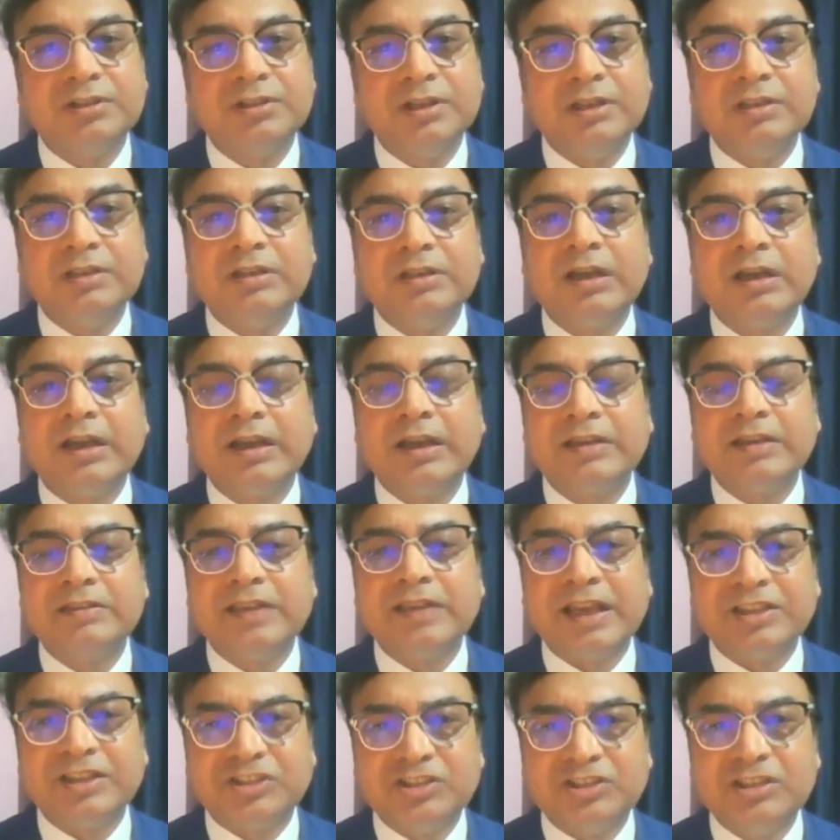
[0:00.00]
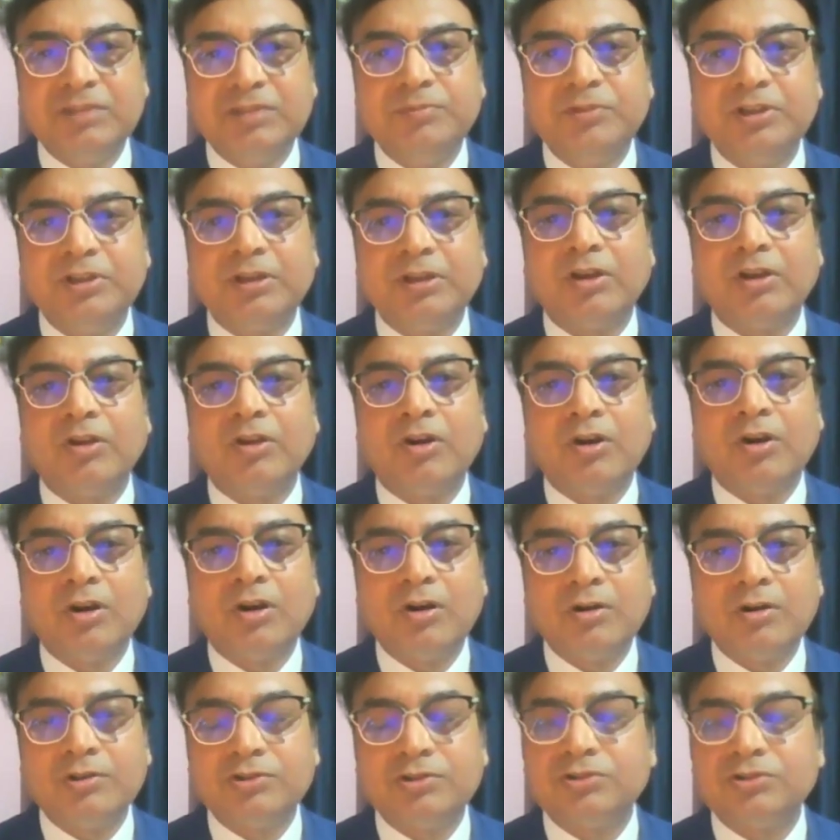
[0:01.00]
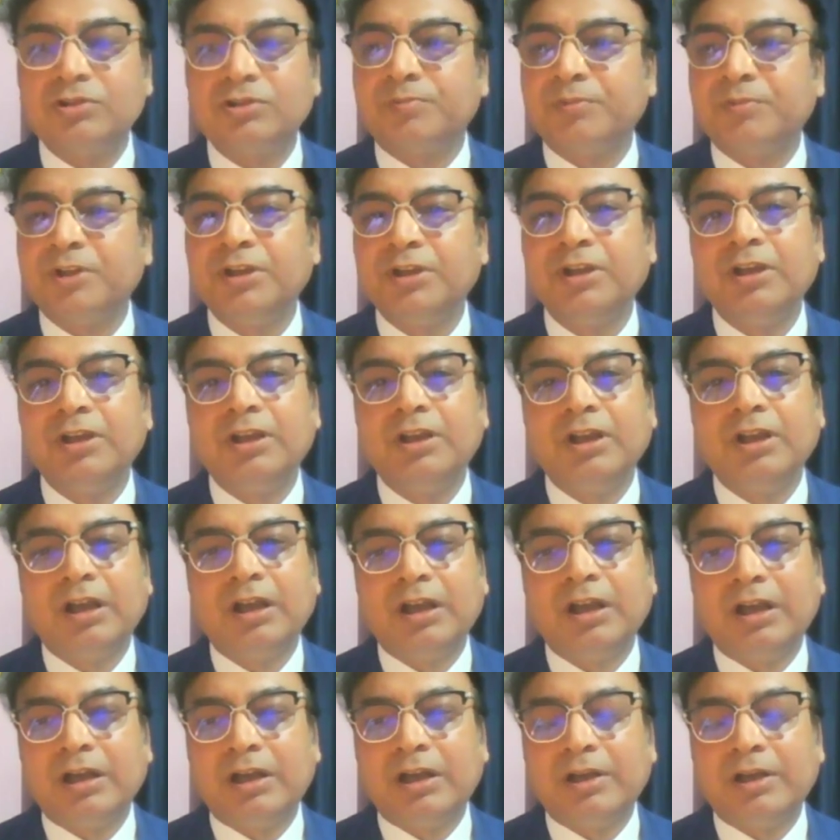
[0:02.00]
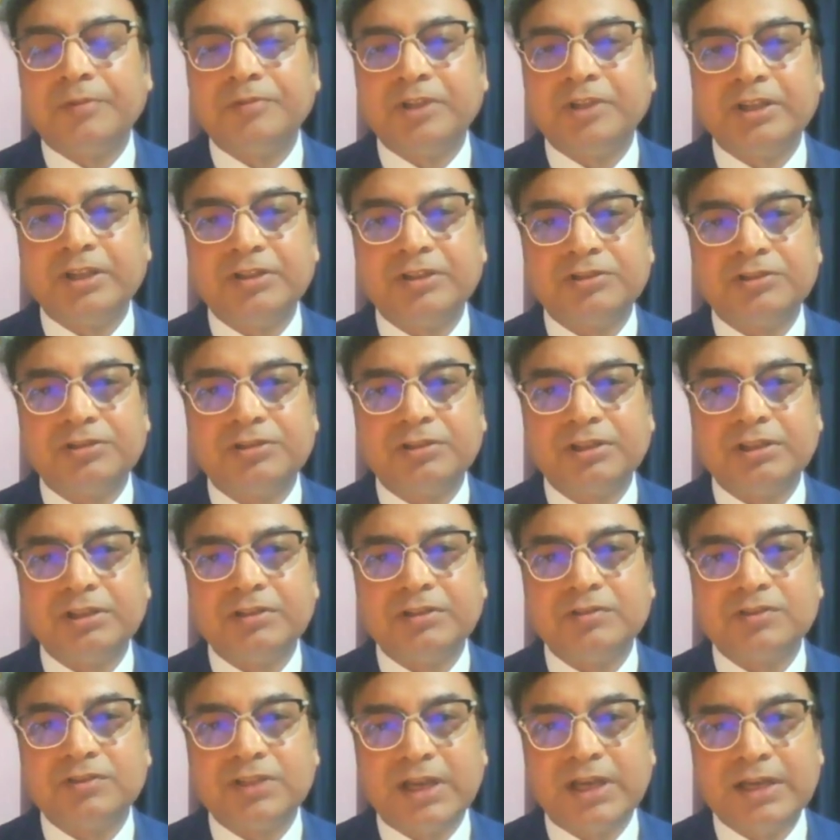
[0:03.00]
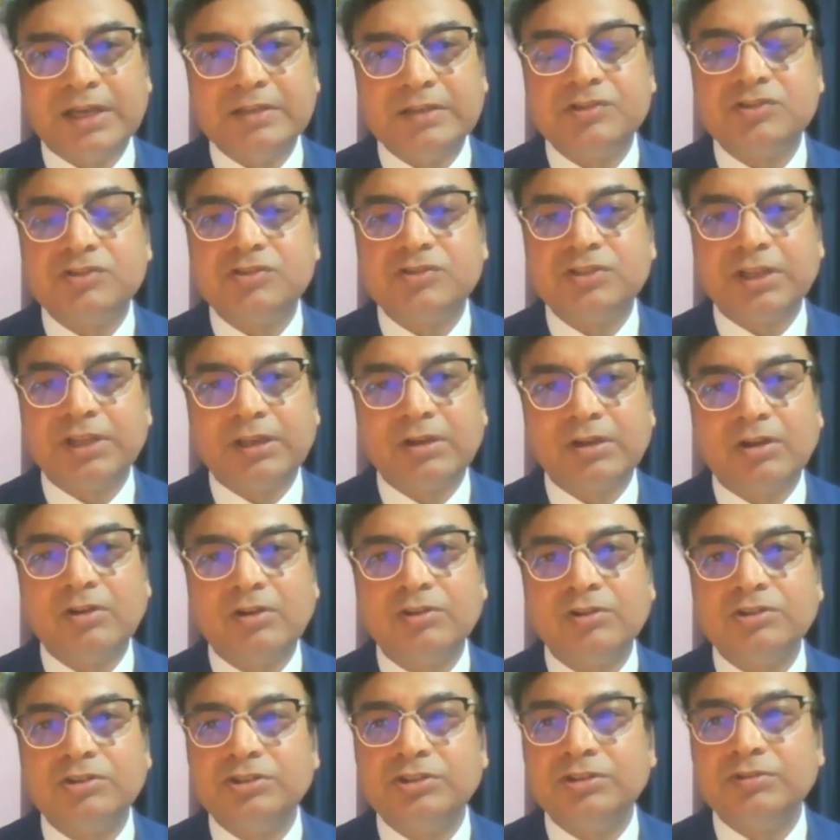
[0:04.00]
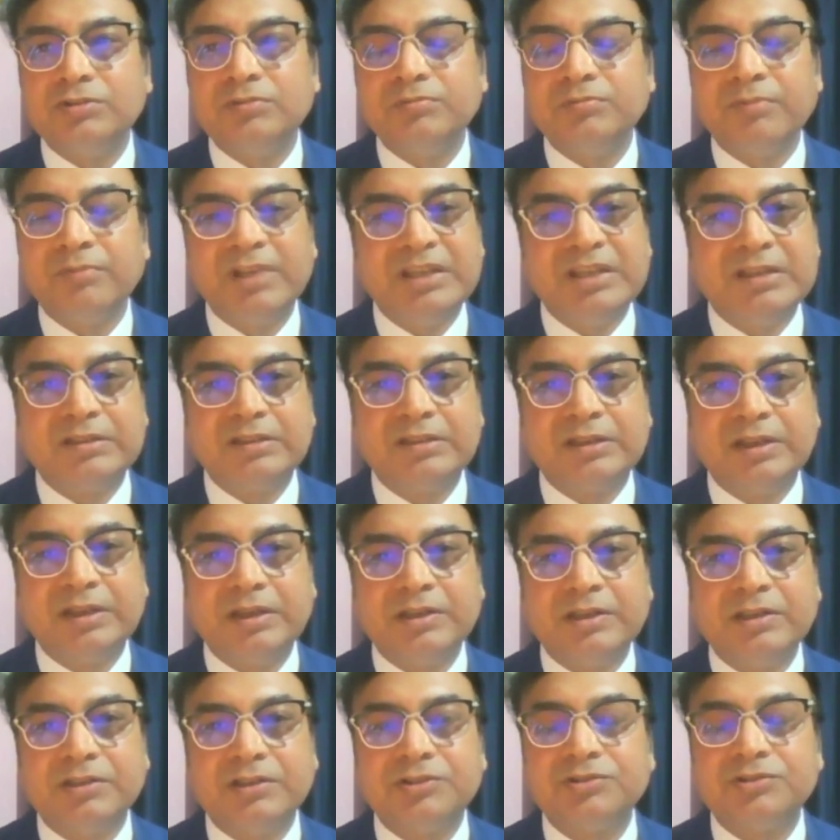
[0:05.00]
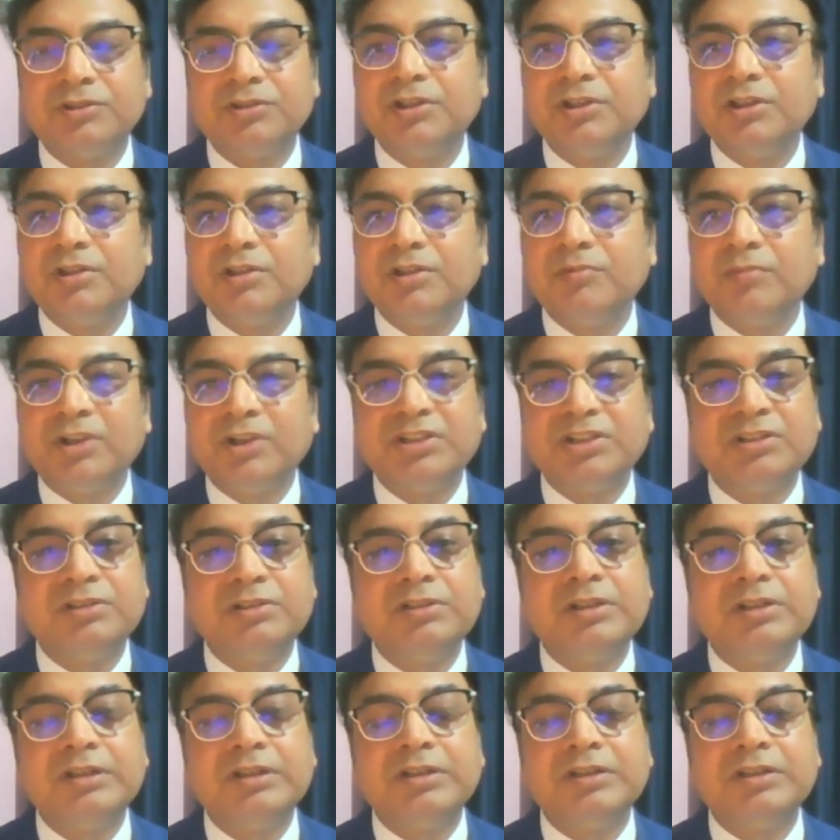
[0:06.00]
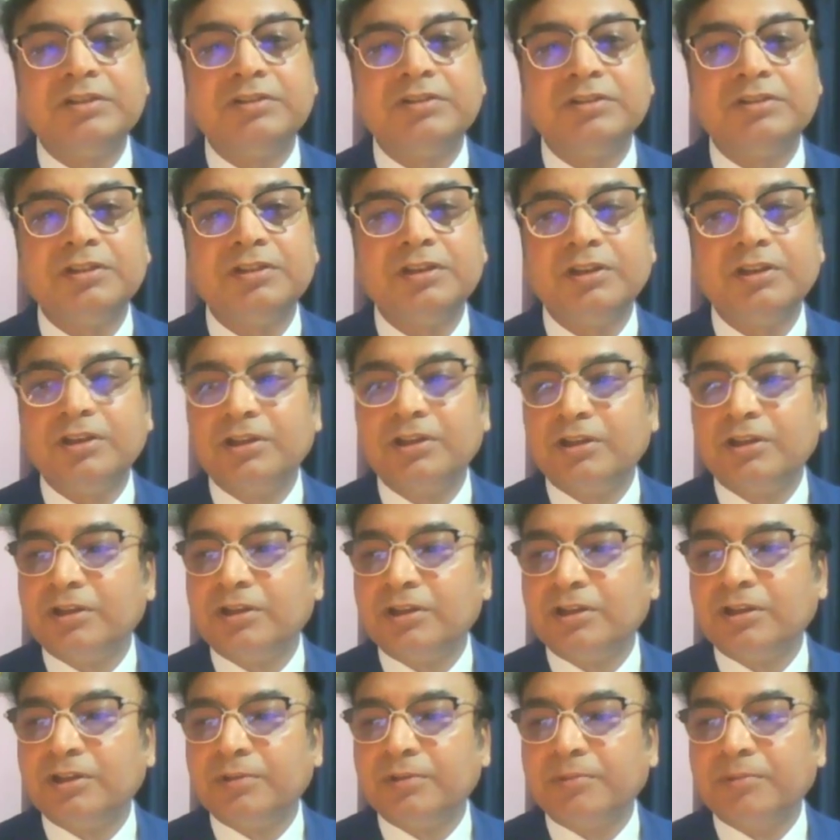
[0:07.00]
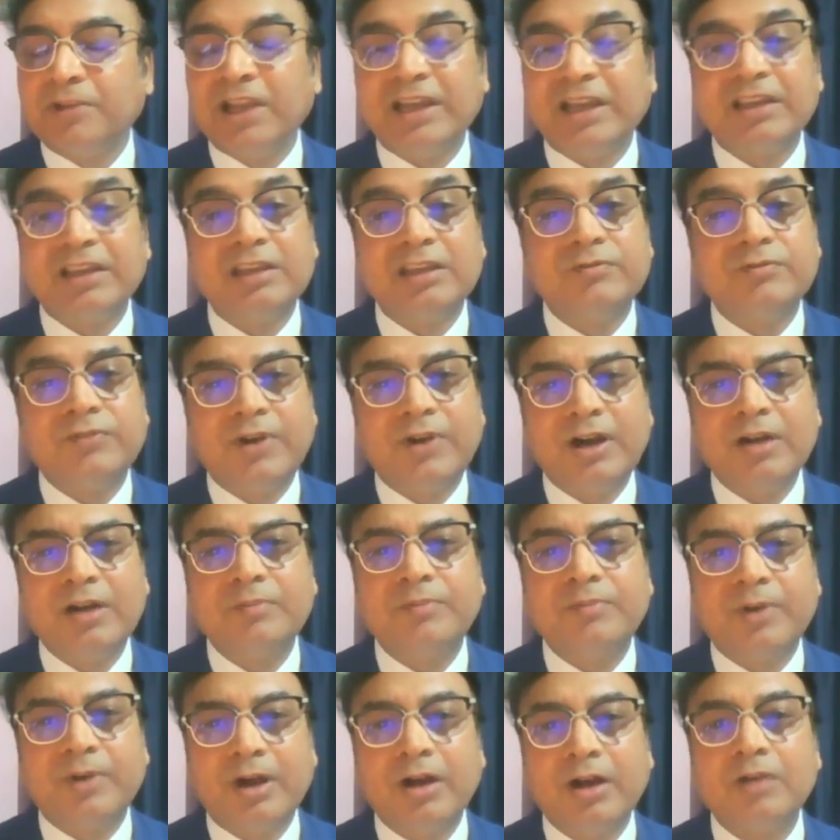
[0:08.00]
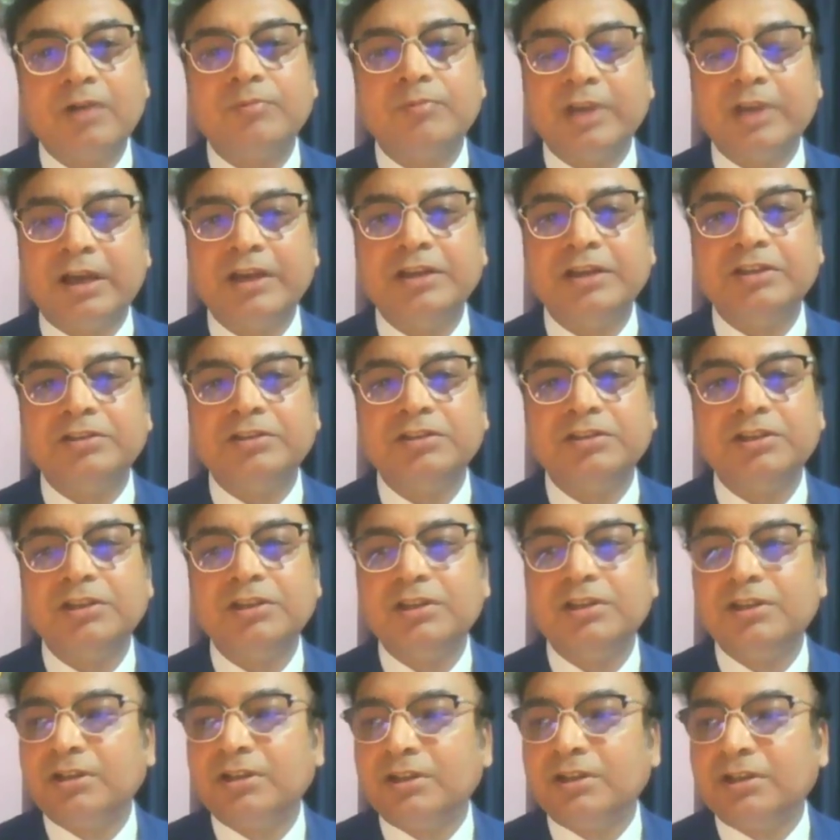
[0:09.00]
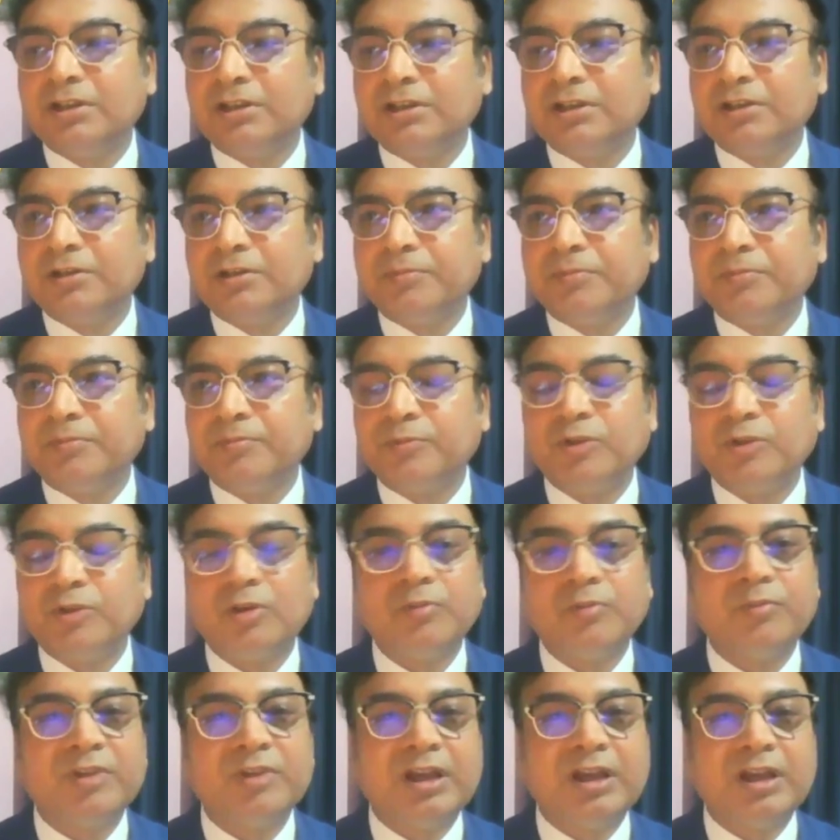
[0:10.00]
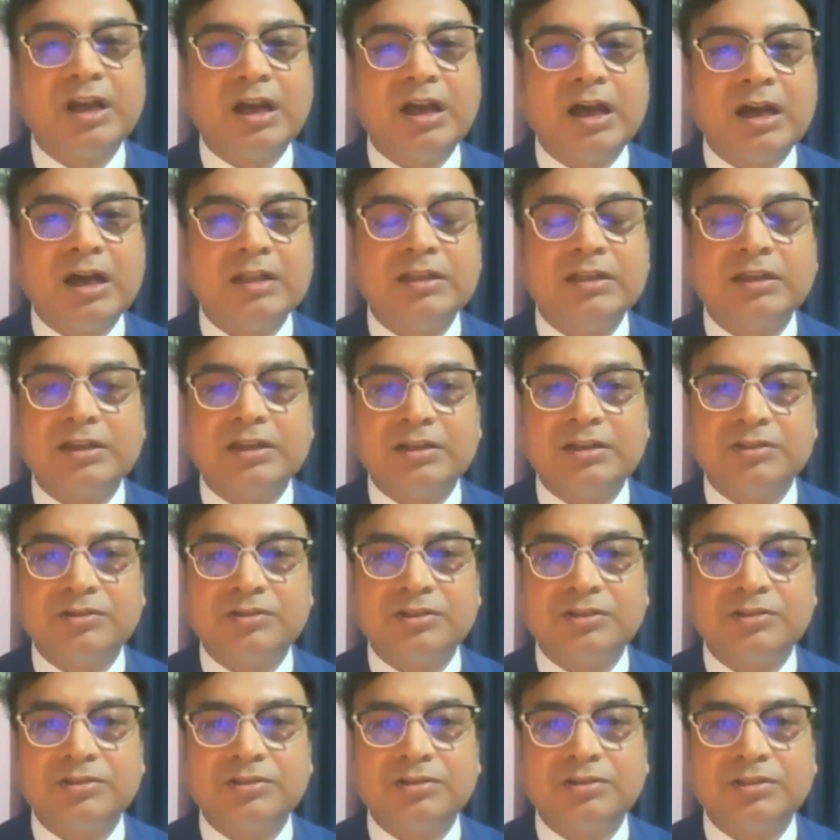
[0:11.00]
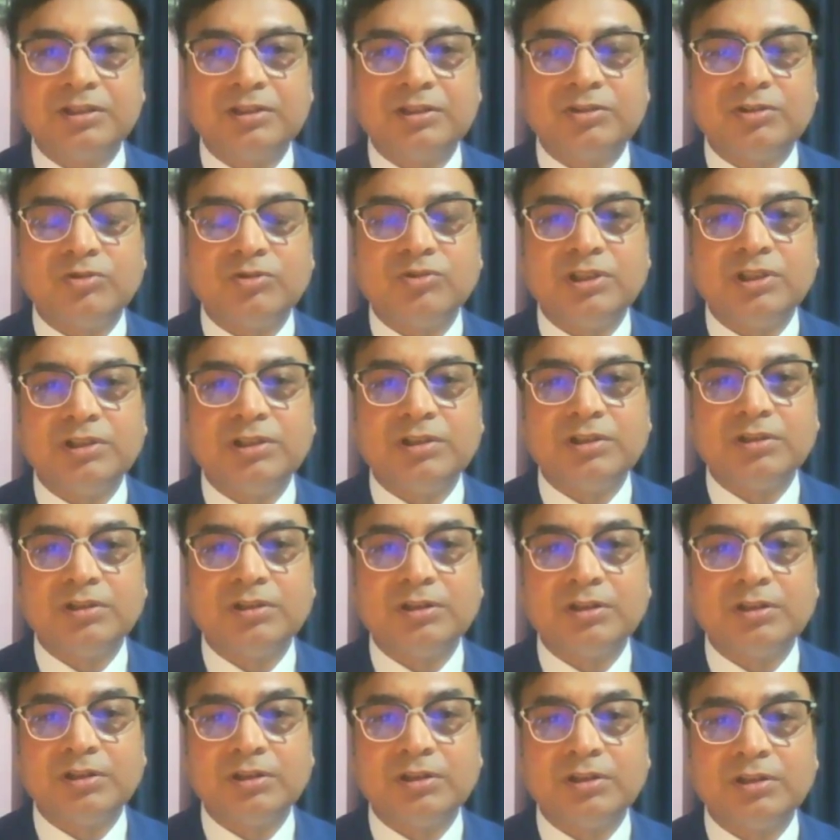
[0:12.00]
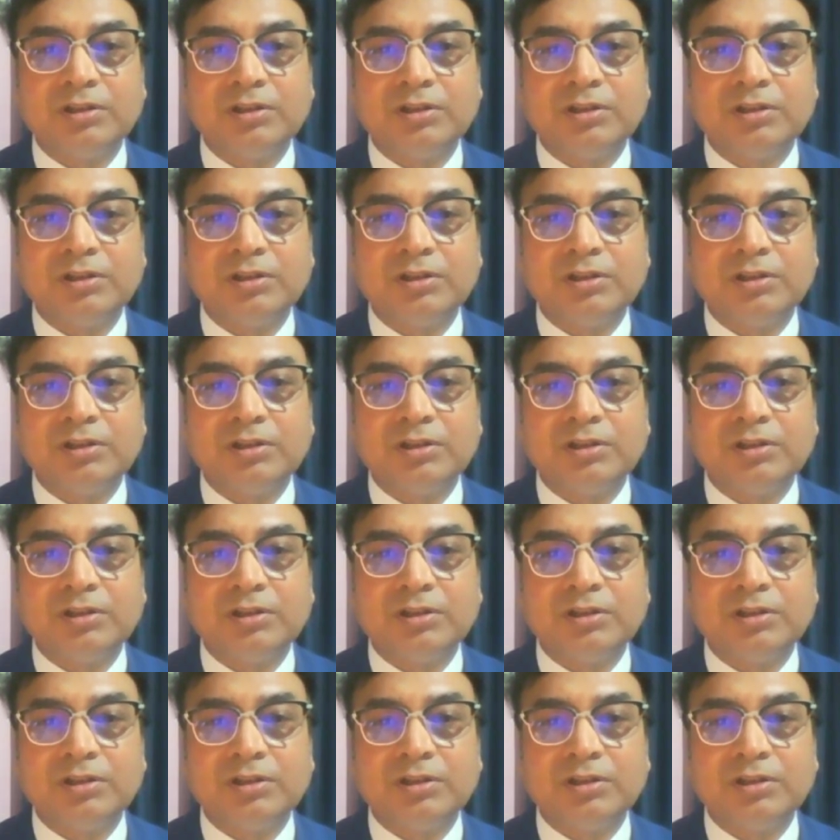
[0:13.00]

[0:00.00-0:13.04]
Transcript: India has achieved lots of things in science, technology, many other areas, but India is lagging far behind from other countries, including